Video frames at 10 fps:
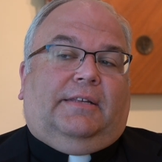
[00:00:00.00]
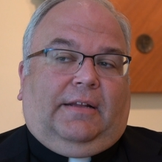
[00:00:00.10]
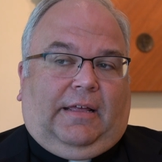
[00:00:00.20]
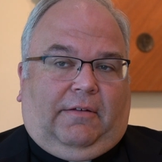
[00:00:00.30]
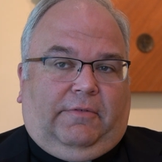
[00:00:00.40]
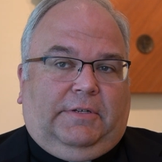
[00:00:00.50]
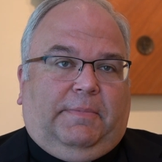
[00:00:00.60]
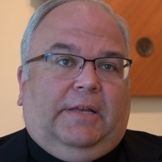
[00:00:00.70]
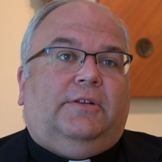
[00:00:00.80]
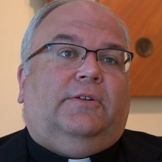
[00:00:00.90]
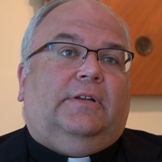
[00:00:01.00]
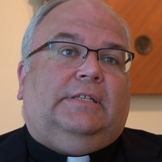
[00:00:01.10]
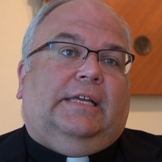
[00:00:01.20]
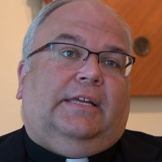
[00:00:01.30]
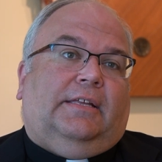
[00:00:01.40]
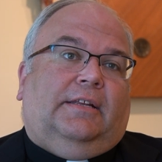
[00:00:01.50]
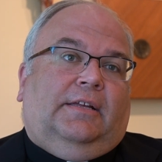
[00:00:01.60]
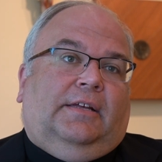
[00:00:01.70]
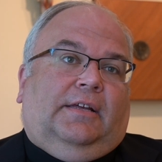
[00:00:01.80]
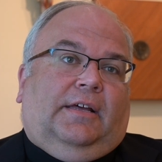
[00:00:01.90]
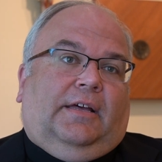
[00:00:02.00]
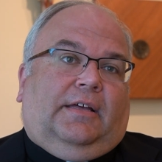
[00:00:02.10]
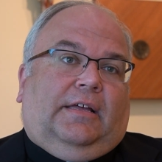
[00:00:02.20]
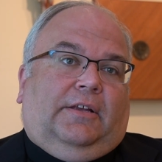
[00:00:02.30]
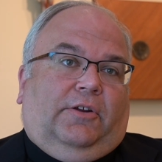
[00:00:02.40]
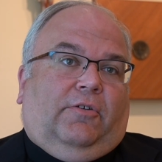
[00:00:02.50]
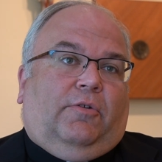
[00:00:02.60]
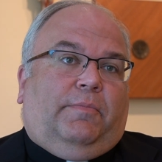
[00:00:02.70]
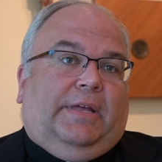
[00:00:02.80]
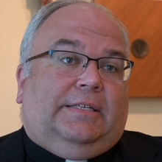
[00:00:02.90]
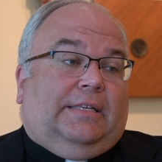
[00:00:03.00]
and I'll respect you to take it at your own pace.